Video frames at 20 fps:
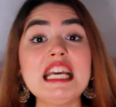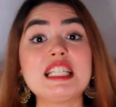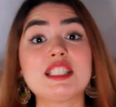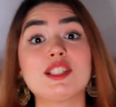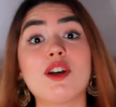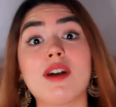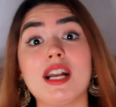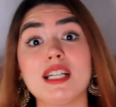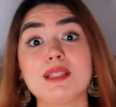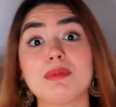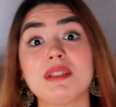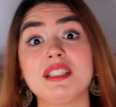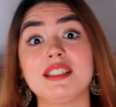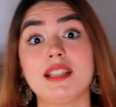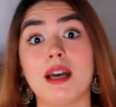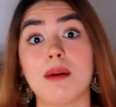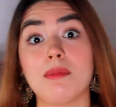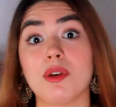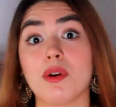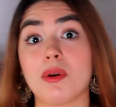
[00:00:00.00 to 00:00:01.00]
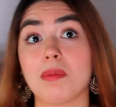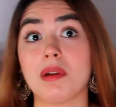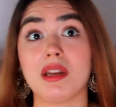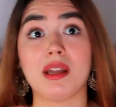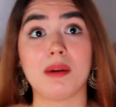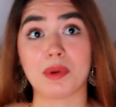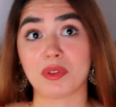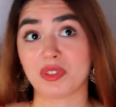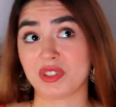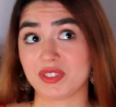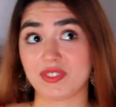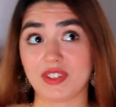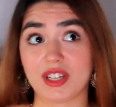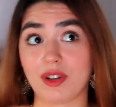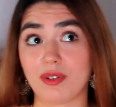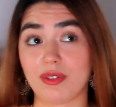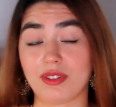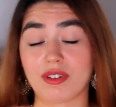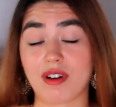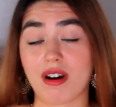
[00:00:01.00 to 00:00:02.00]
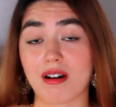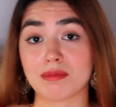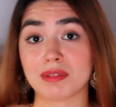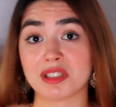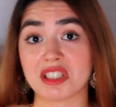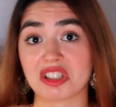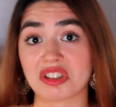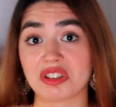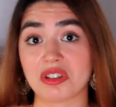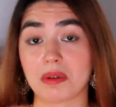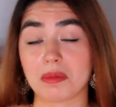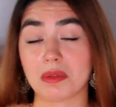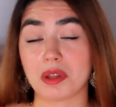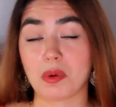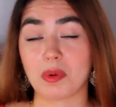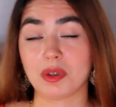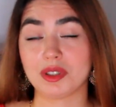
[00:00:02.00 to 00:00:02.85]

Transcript: So guys, please tell me your opinion about this video in the comment section down below.